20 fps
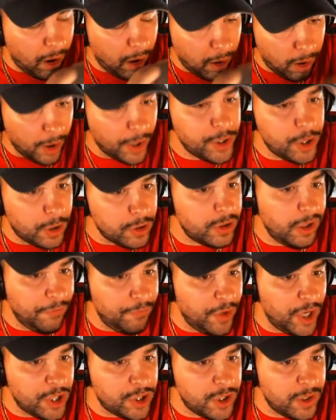on your
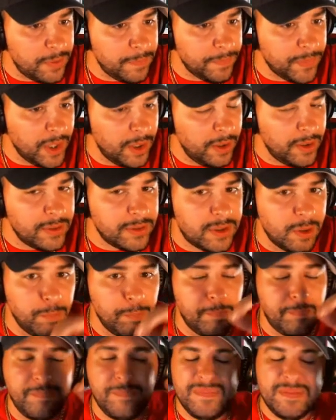division,
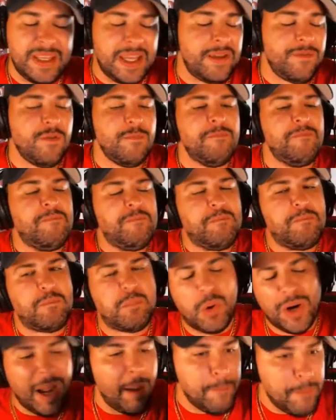to even
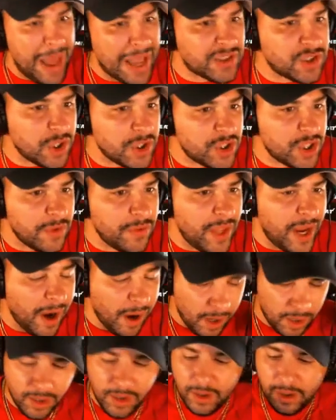bring a message in
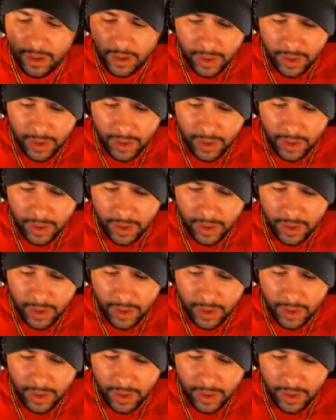there.